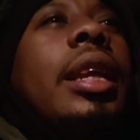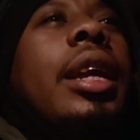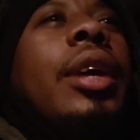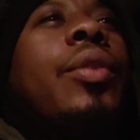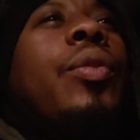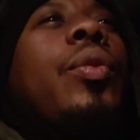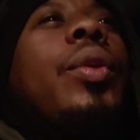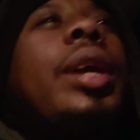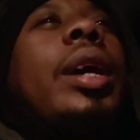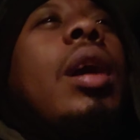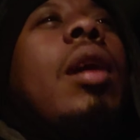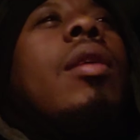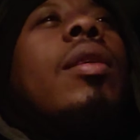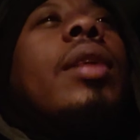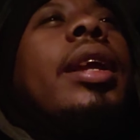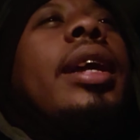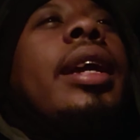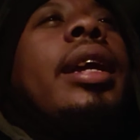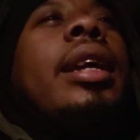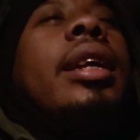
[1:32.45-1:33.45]
if we
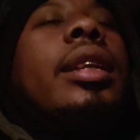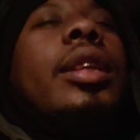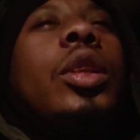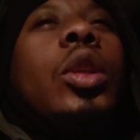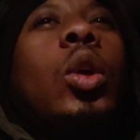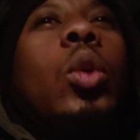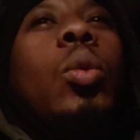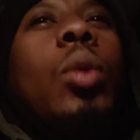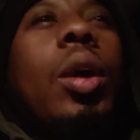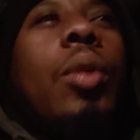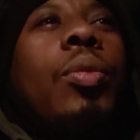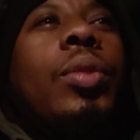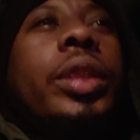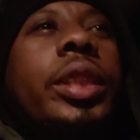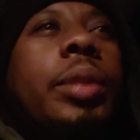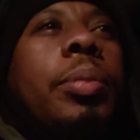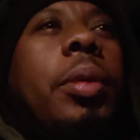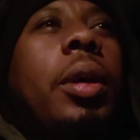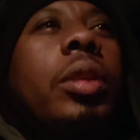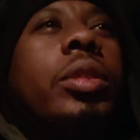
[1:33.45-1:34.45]
only do what we're
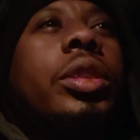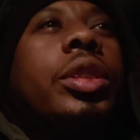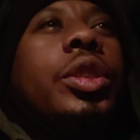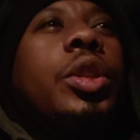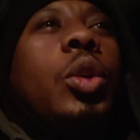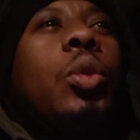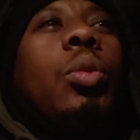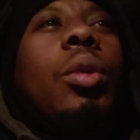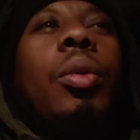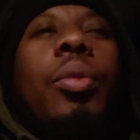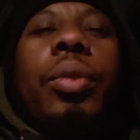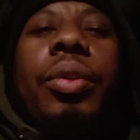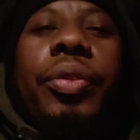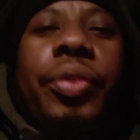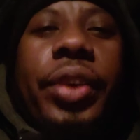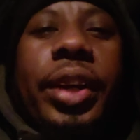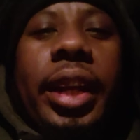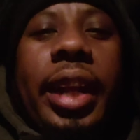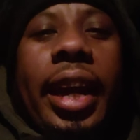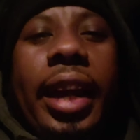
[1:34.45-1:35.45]
supposed to do when we
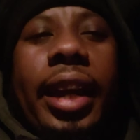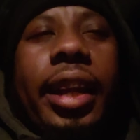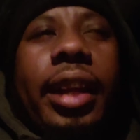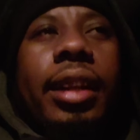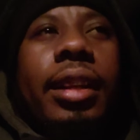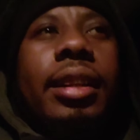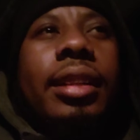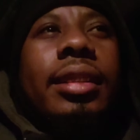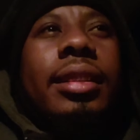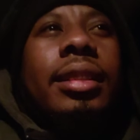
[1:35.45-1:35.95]
feel like it,